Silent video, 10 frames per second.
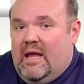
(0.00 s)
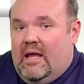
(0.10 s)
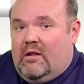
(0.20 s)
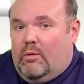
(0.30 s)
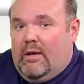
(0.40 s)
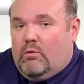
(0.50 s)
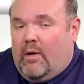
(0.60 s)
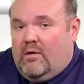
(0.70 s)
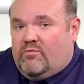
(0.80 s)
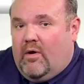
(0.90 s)
including
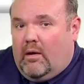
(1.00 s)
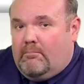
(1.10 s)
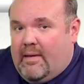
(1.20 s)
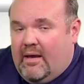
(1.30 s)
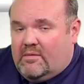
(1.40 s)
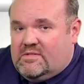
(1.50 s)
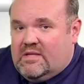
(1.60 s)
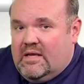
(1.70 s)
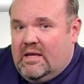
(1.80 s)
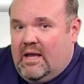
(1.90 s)
rainfall
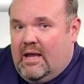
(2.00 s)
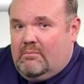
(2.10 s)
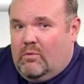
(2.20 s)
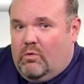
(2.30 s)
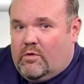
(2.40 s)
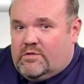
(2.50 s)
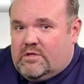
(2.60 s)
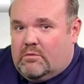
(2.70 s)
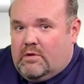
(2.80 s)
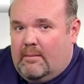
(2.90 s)
amounts and more,
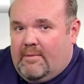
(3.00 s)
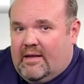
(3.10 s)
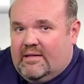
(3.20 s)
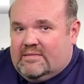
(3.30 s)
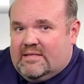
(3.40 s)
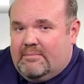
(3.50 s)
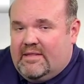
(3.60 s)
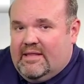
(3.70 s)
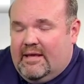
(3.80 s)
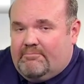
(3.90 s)
so come back and see me
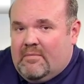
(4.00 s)
then.